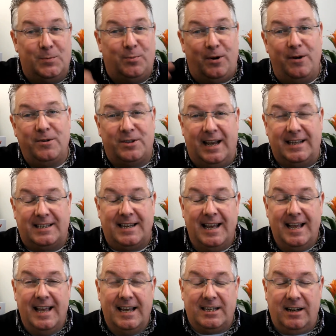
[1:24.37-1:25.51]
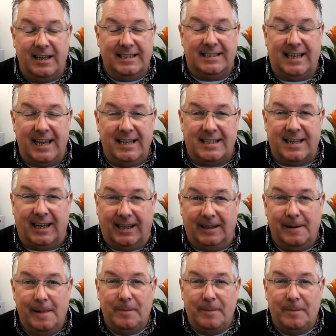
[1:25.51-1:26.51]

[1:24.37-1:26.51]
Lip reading: process. It's like dating.